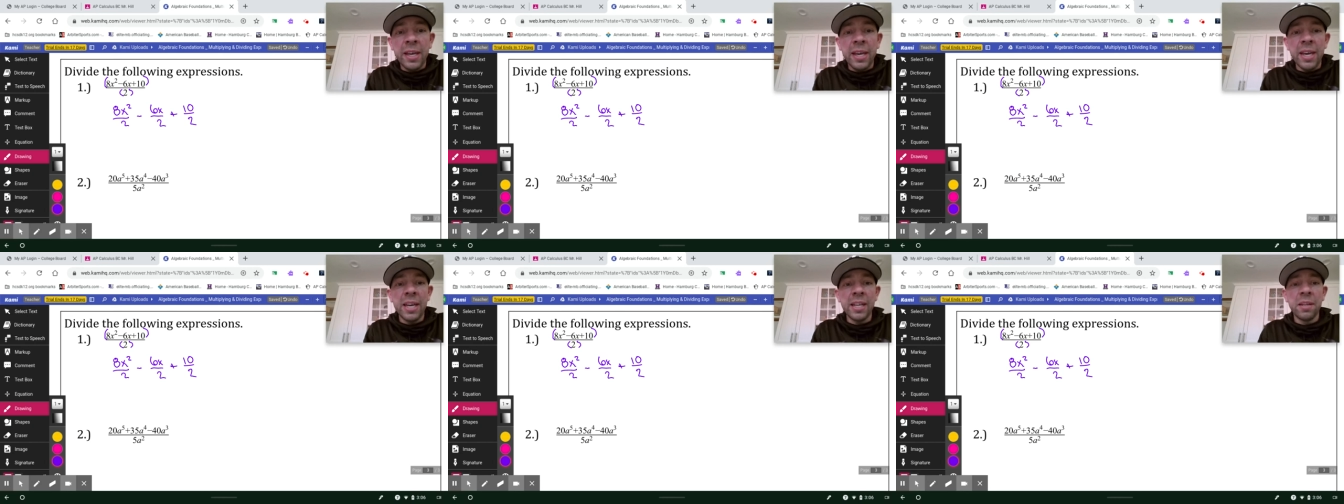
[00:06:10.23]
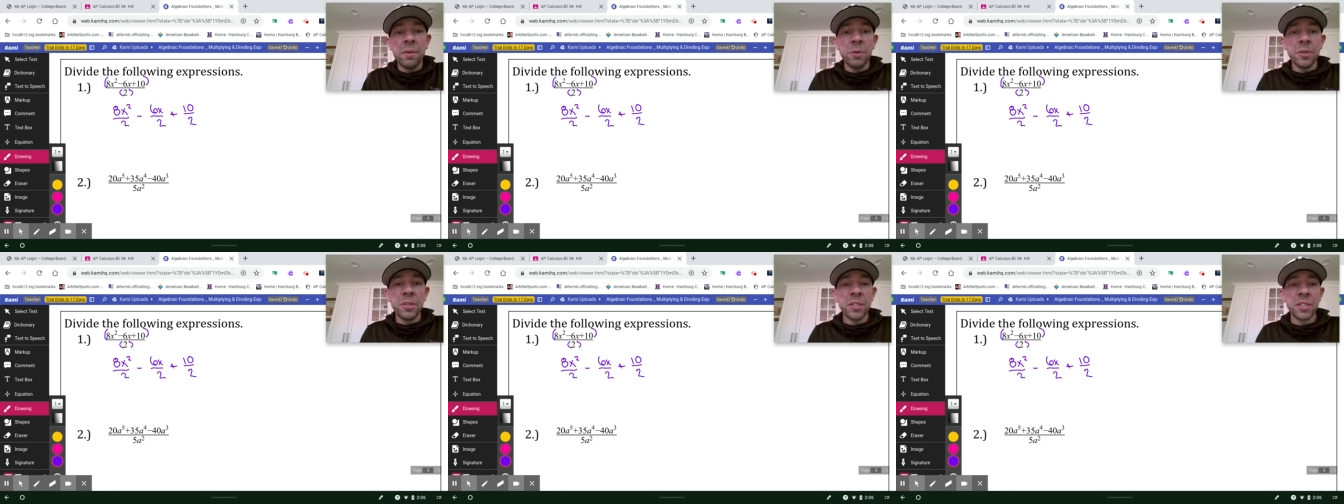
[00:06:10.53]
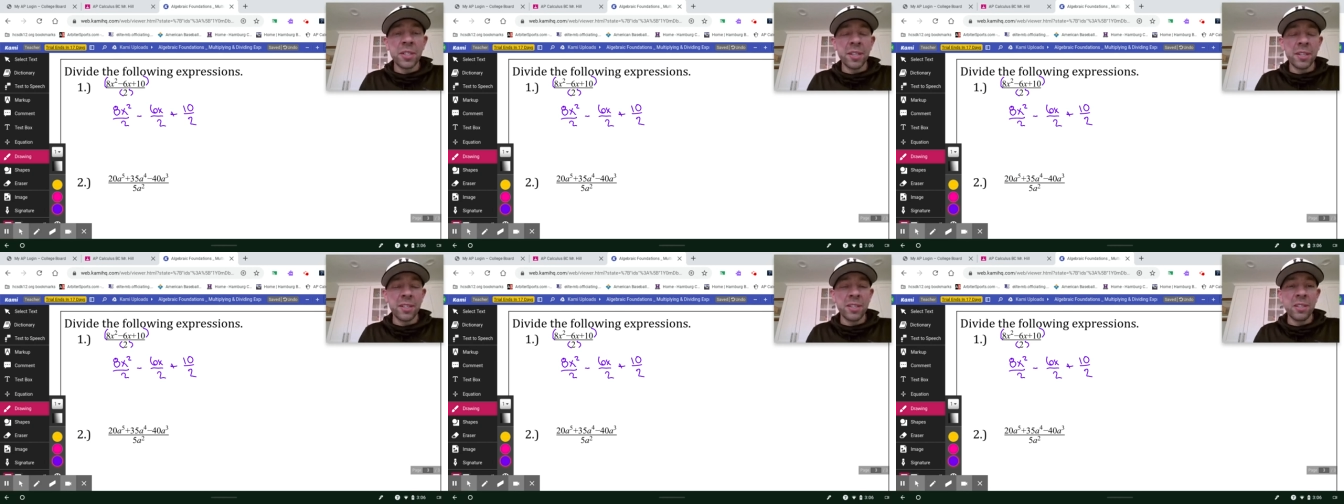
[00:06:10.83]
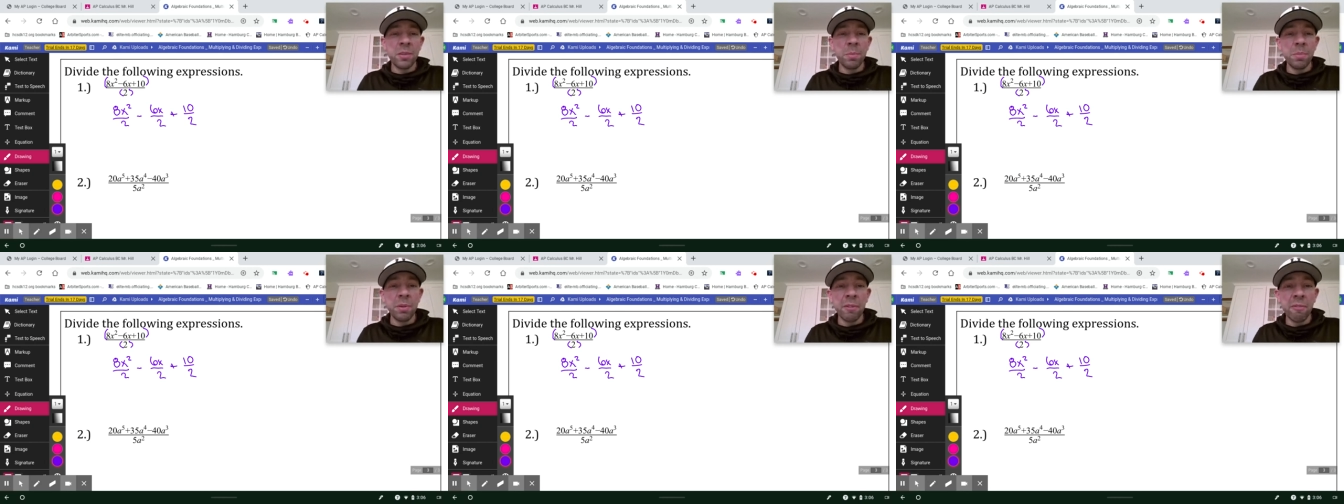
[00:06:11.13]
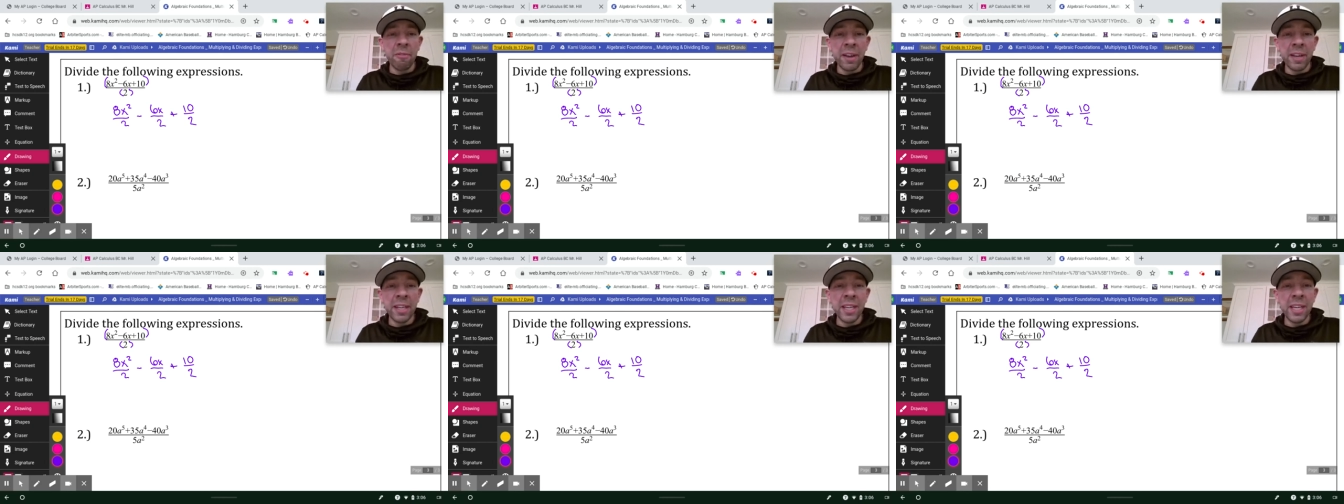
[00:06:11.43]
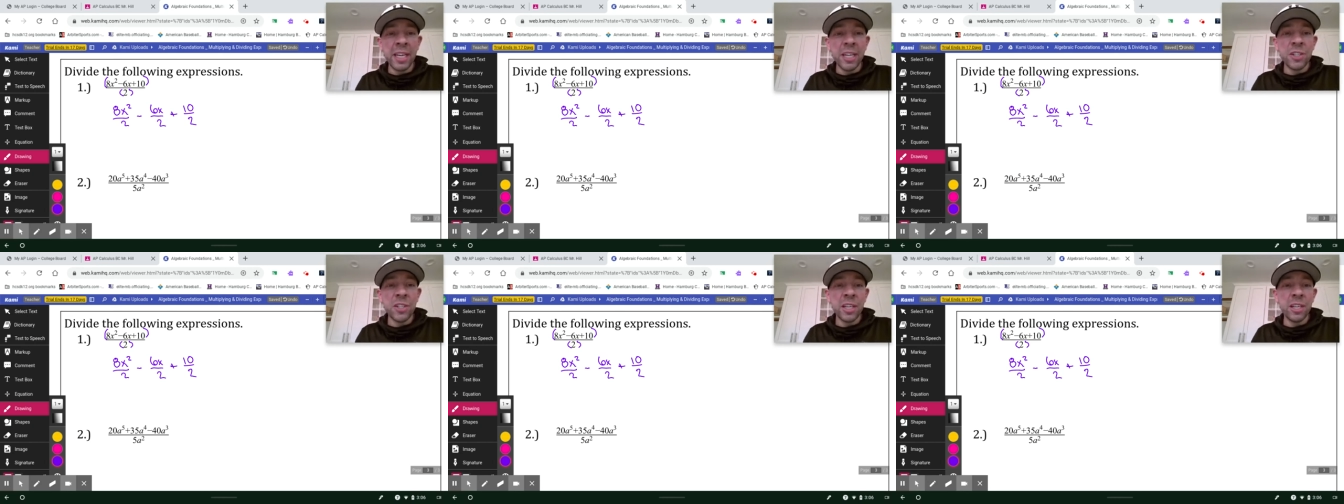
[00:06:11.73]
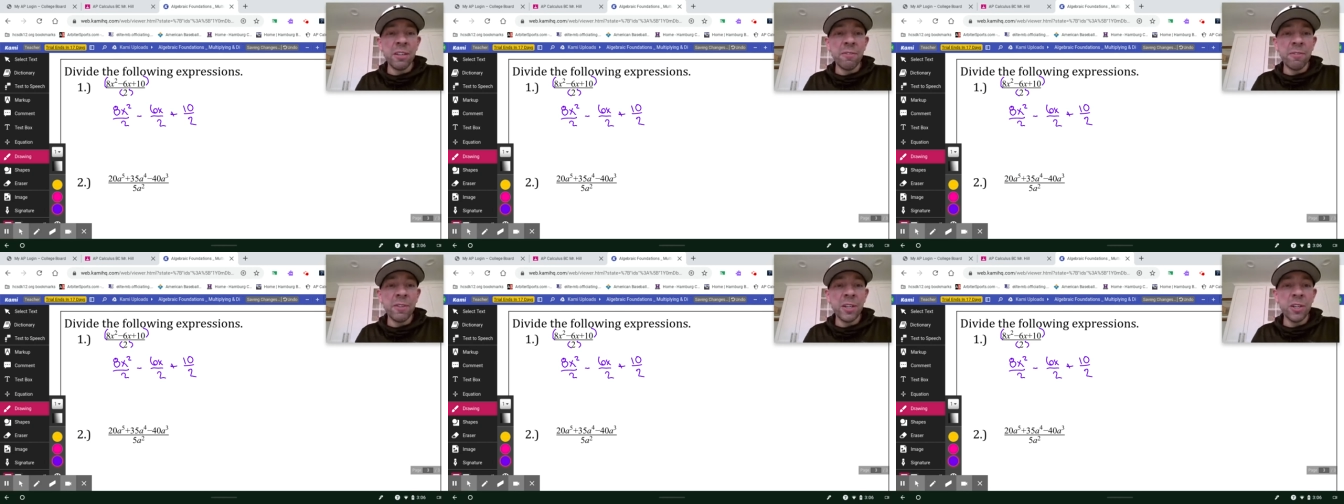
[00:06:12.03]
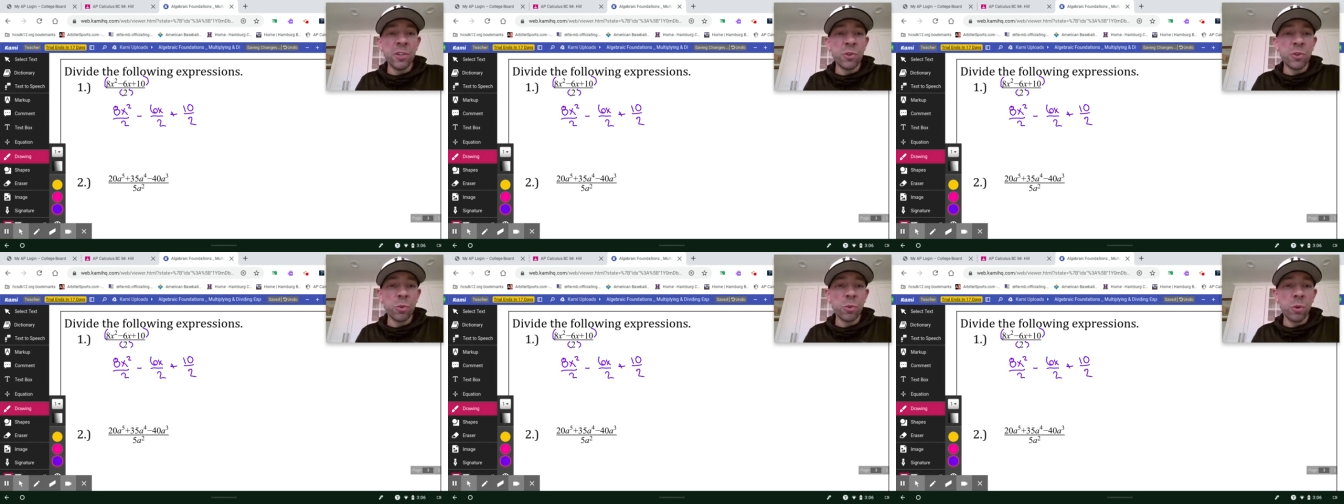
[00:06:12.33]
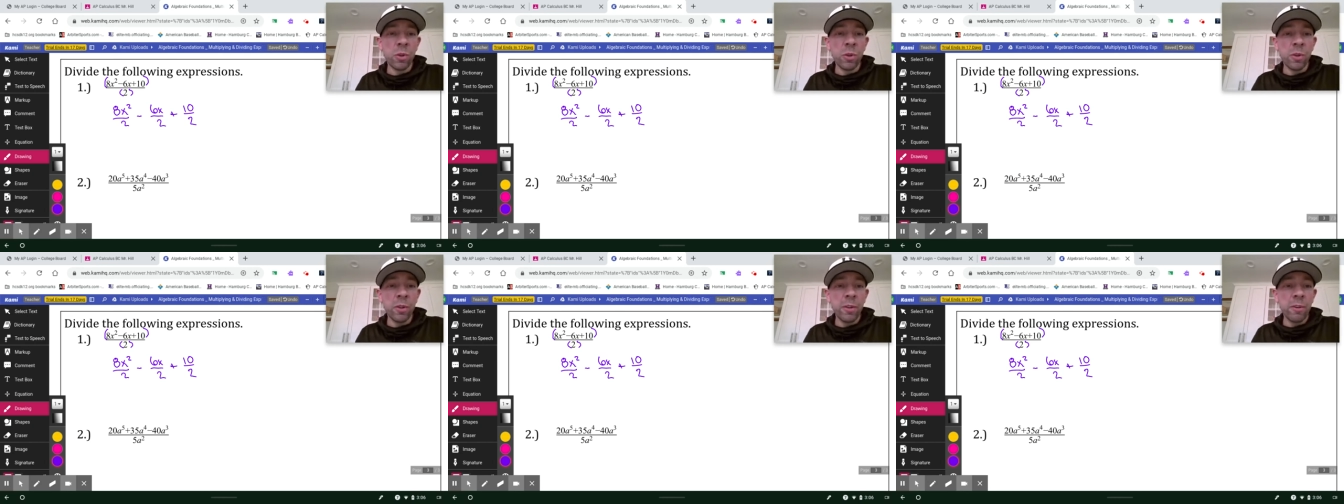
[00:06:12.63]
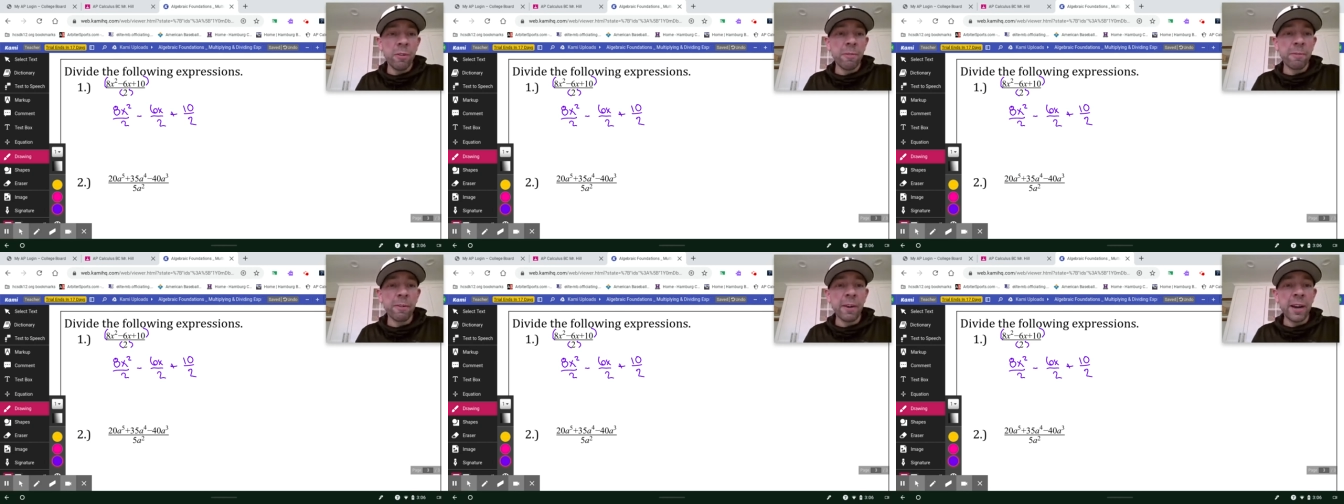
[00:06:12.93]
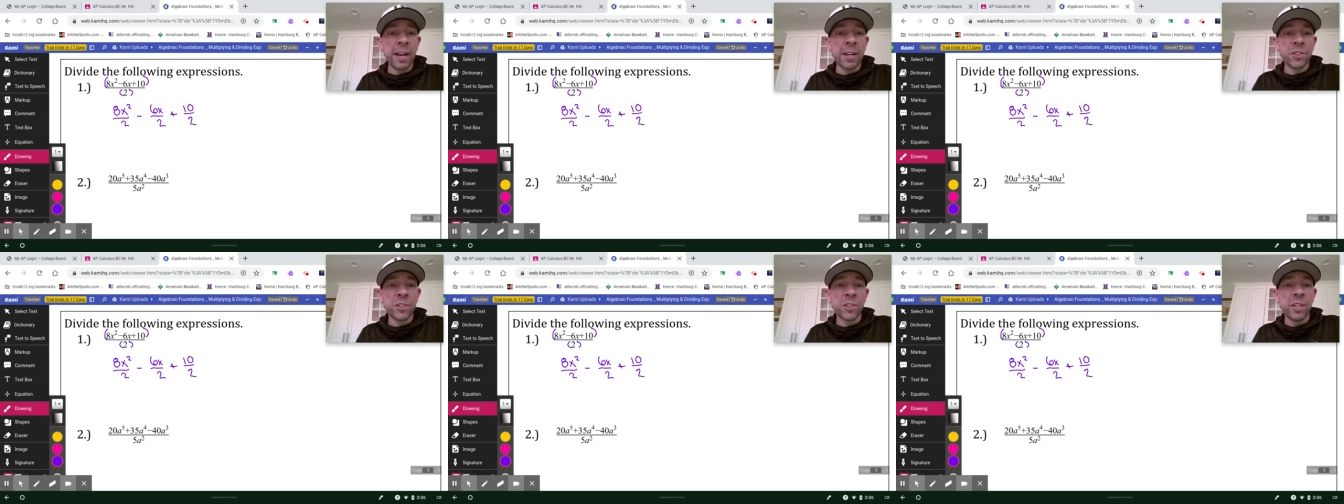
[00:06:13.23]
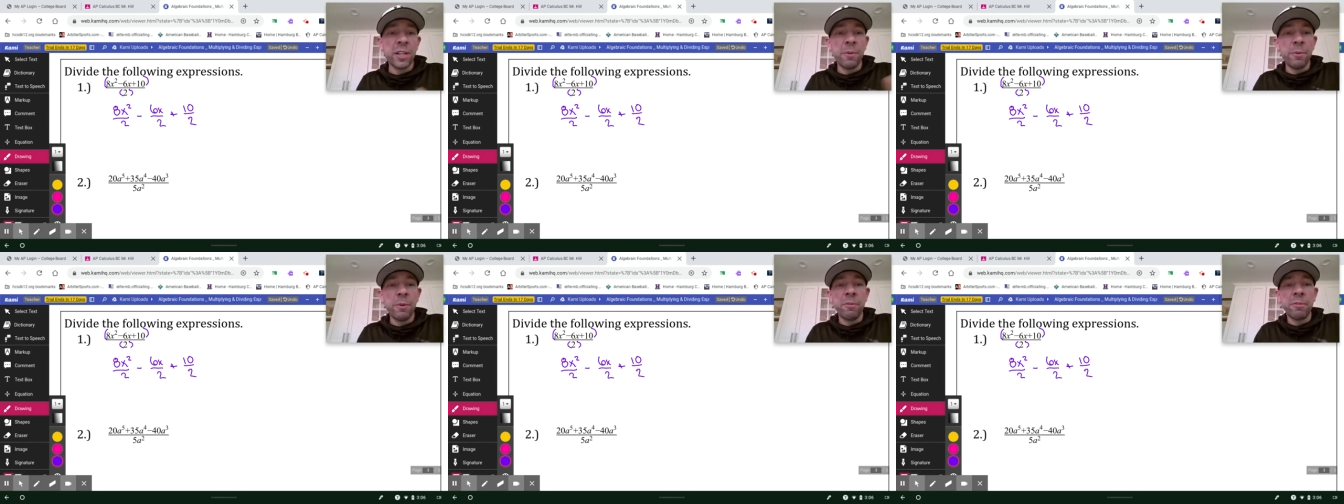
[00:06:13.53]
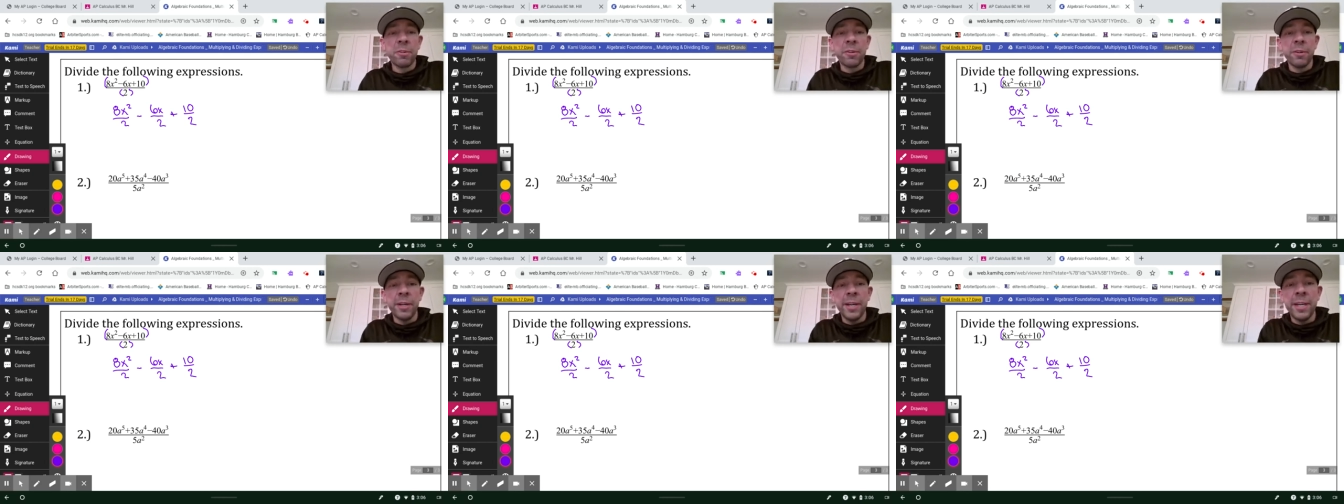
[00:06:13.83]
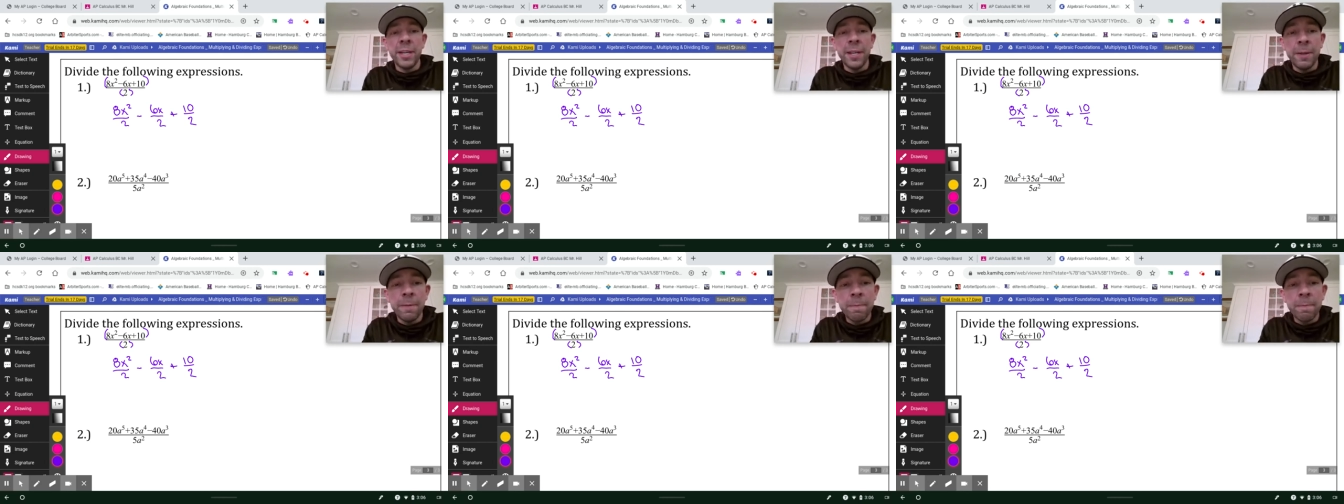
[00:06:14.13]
and then we're just going to simplify each individual fraction that we've created.